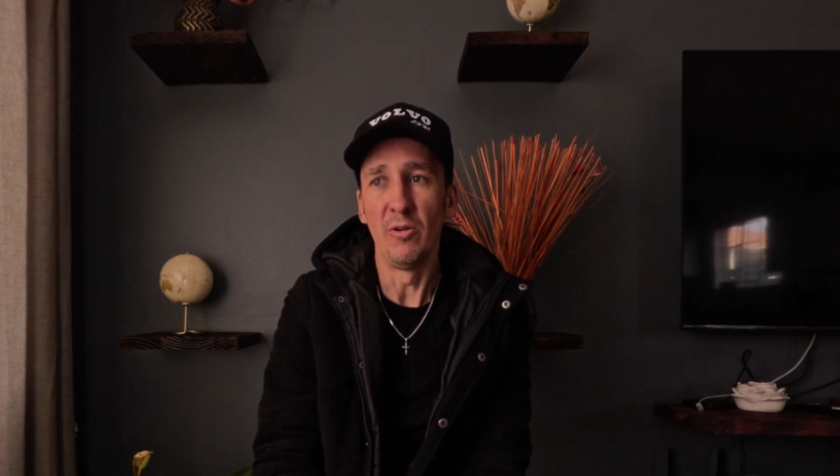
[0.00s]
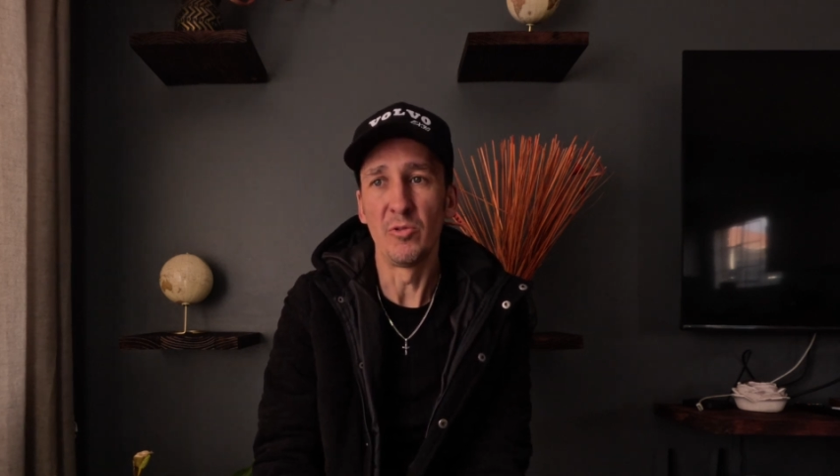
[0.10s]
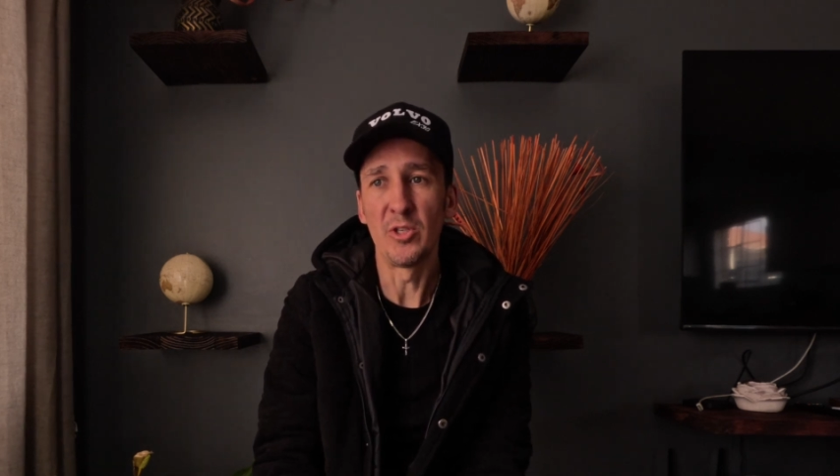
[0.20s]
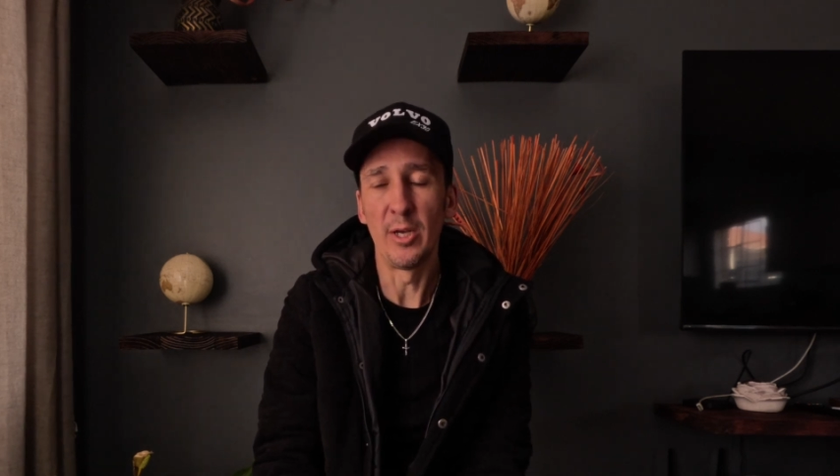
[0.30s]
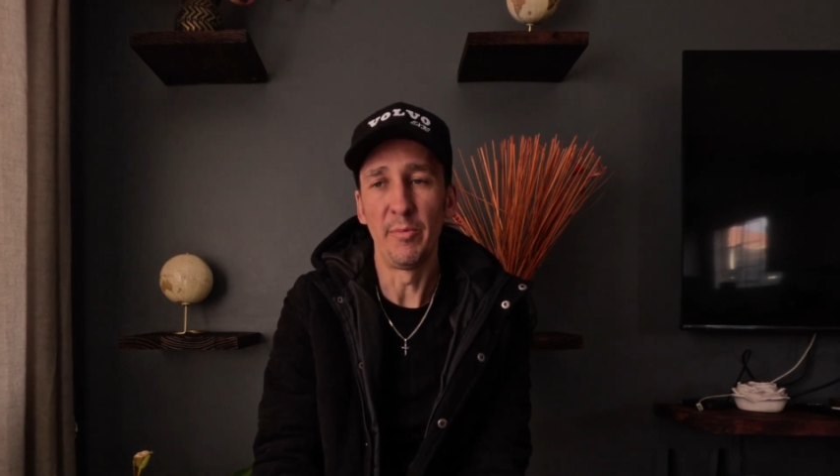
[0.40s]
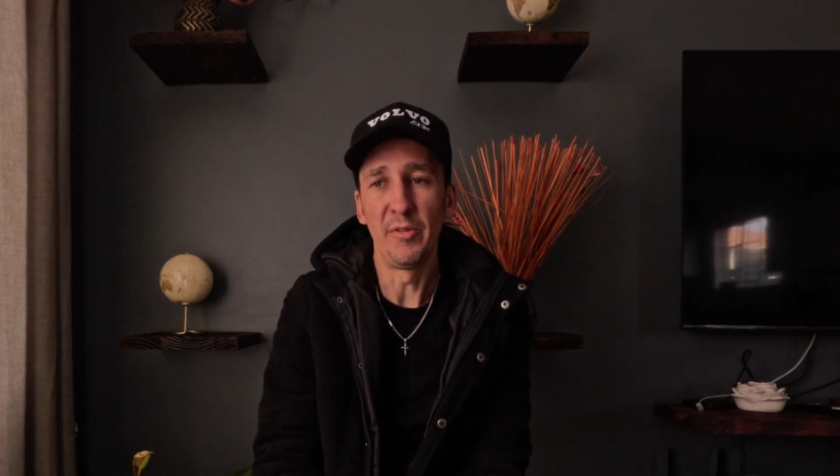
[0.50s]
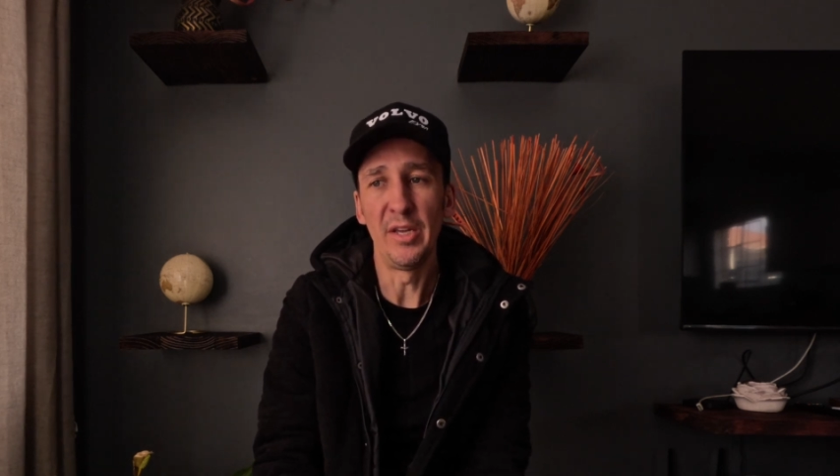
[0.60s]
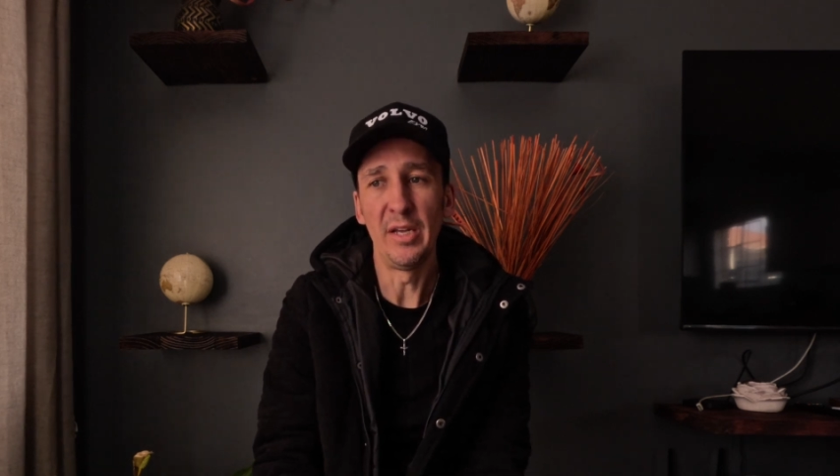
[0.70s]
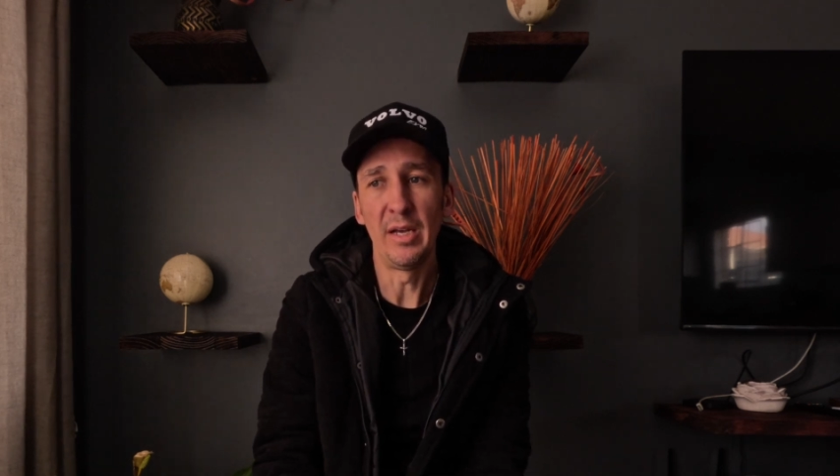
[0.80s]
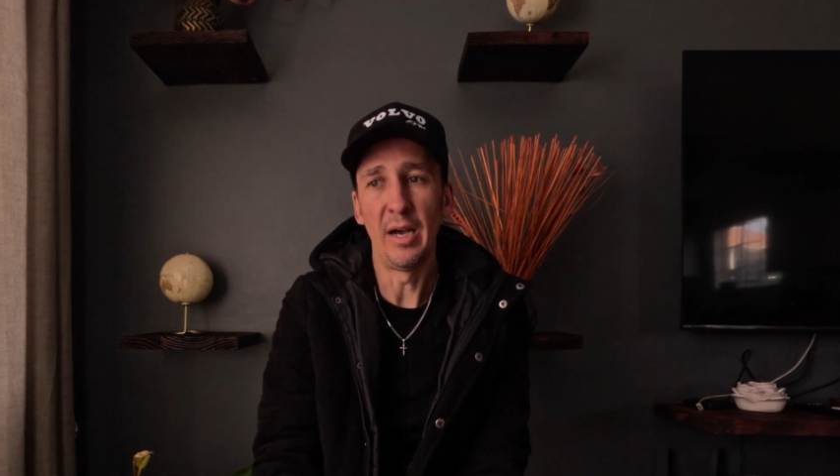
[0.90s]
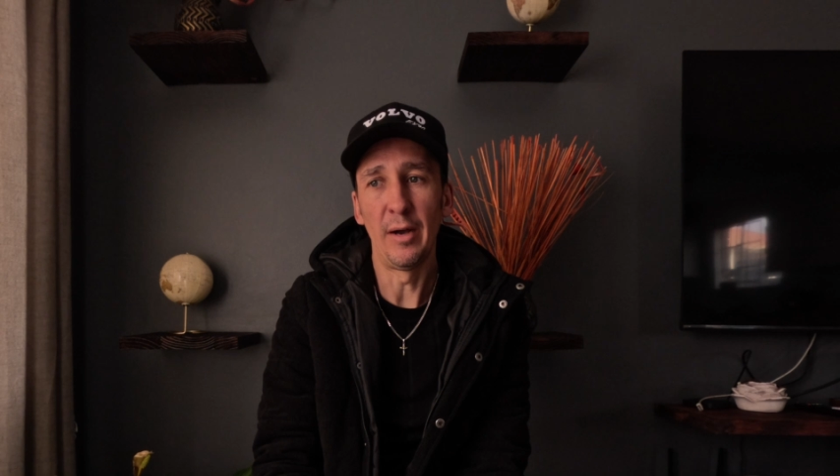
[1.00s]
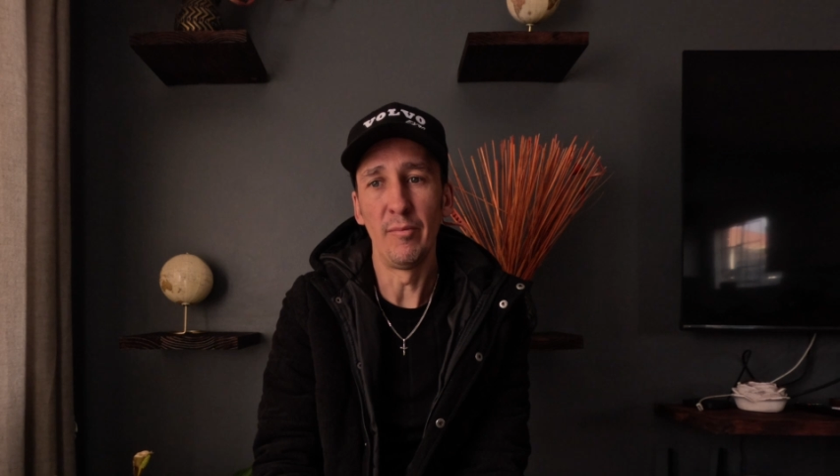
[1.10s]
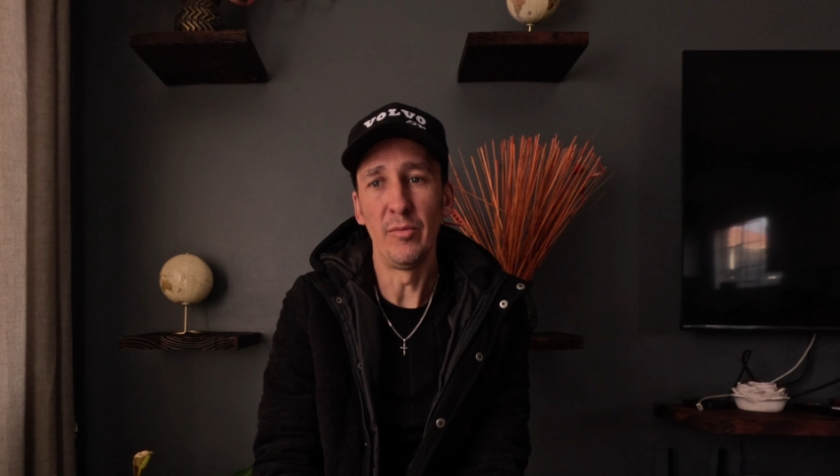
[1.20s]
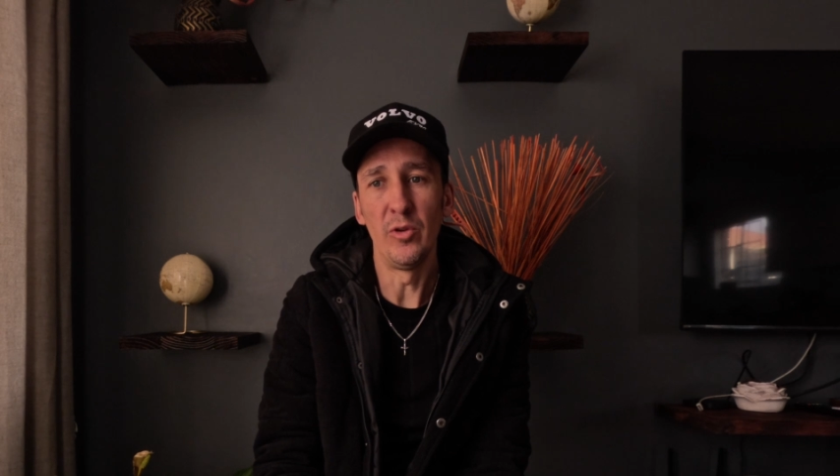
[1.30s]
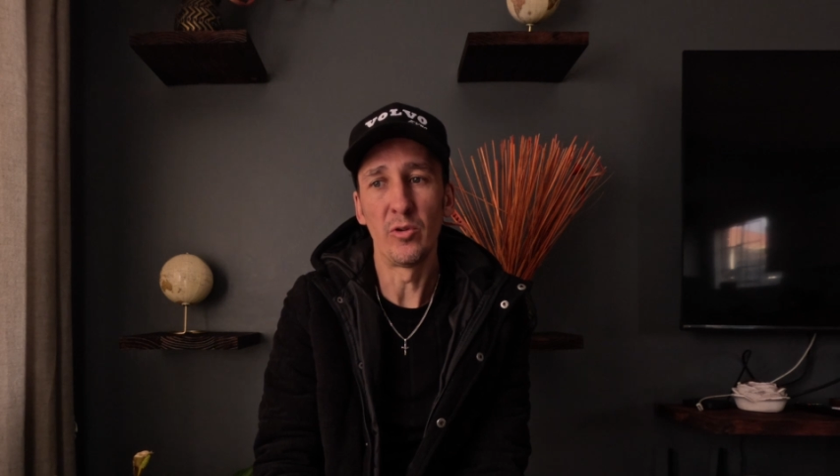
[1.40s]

or something. I'm